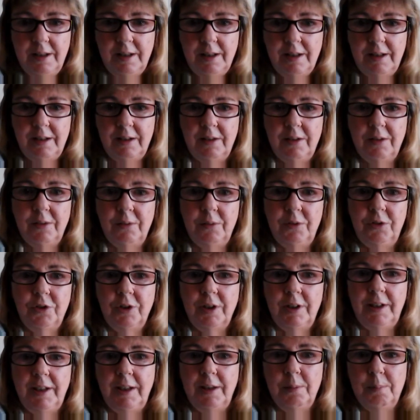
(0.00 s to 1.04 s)
I don't know, I'll try
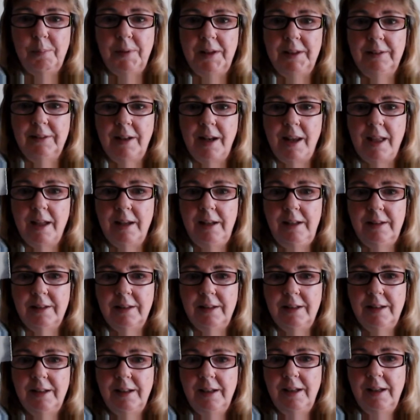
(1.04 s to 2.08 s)
and get the best light
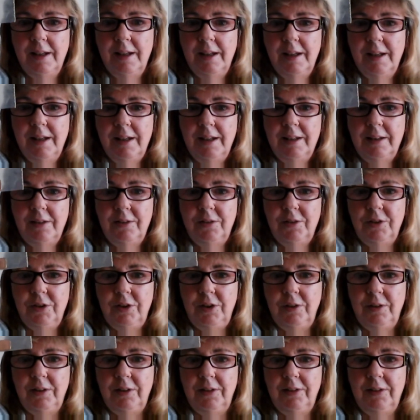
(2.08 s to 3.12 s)
so you
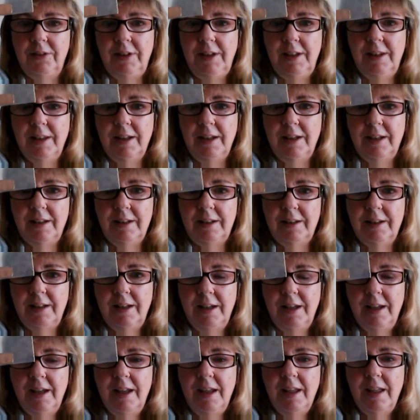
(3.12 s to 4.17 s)
can see that.
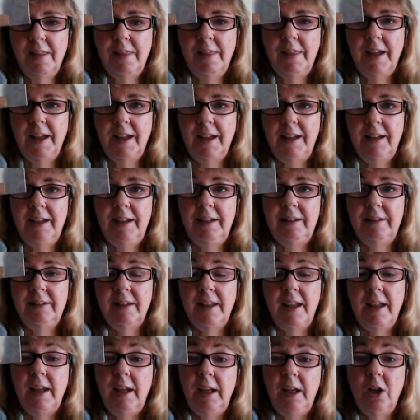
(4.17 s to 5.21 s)
That is
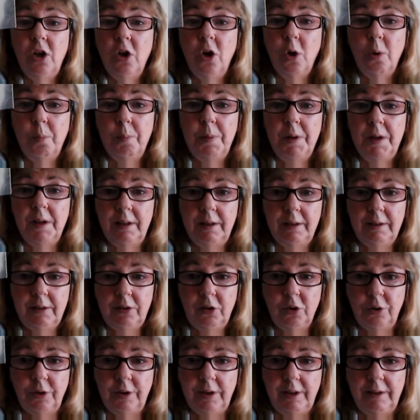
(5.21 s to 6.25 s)
a copper
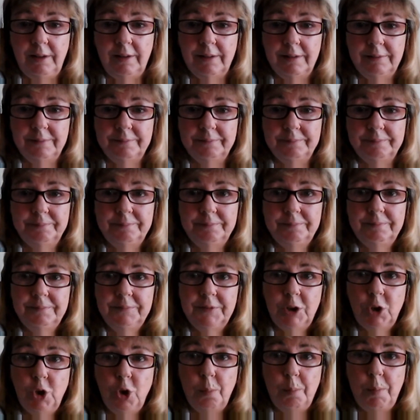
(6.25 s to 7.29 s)
coin,
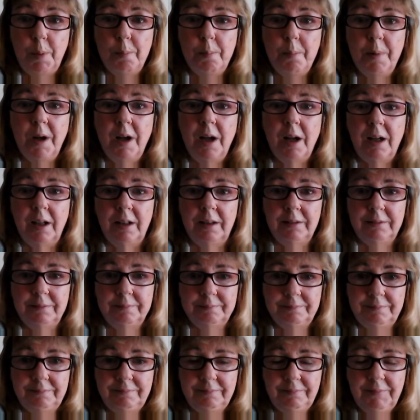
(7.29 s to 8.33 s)
copper bar.
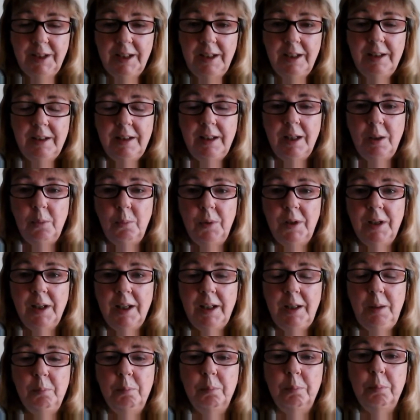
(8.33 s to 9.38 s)
Now, when
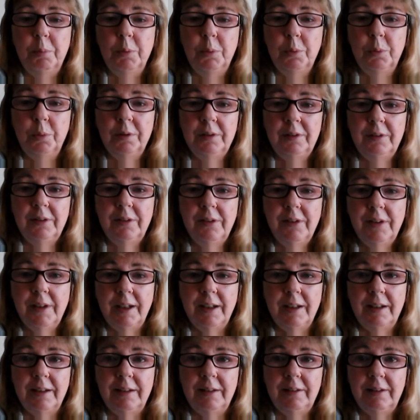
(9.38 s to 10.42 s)
I bought
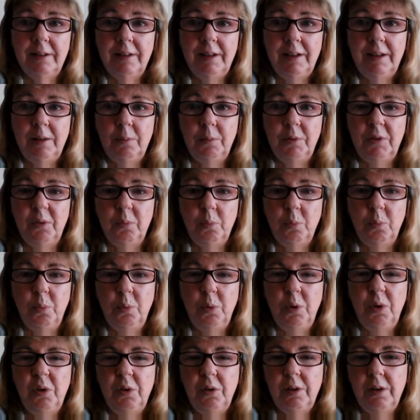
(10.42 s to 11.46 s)
that, it was
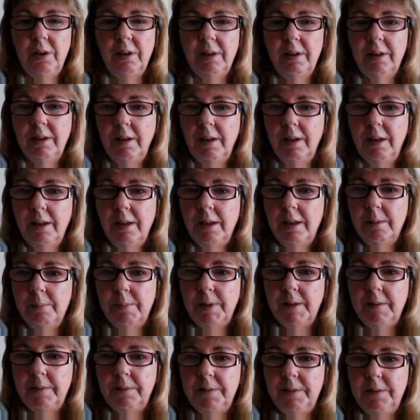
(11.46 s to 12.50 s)
worth
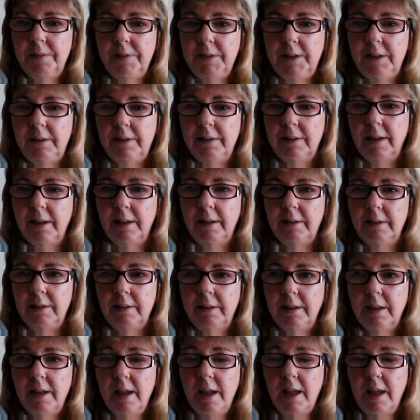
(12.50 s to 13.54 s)
about 50 cents,
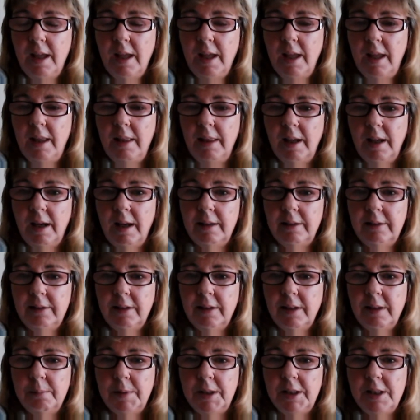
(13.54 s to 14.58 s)
and the last
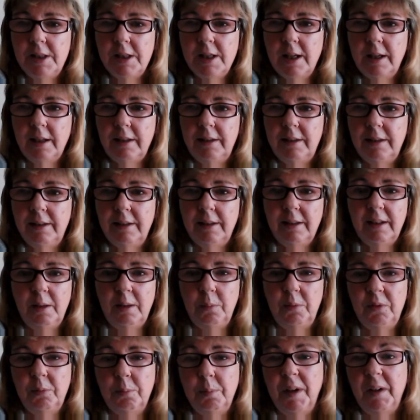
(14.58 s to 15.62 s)
time I checked it, it
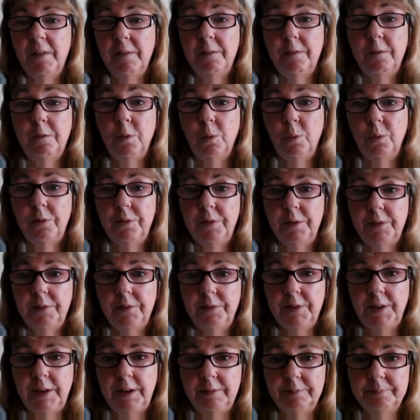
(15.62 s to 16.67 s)
was about
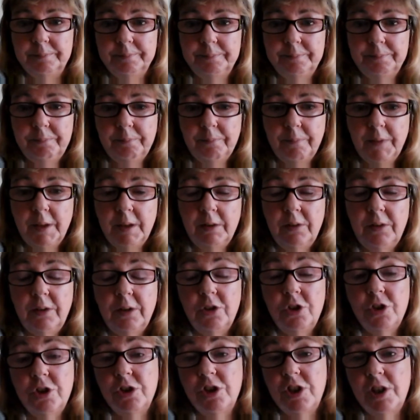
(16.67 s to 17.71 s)
$4.50. So it
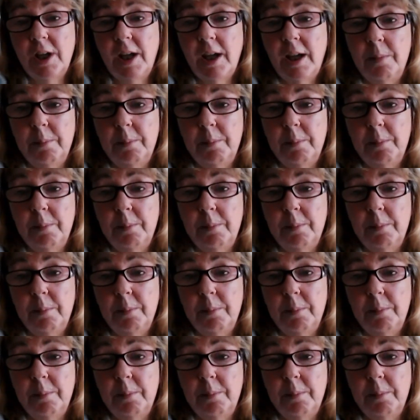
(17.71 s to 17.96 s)
shows you how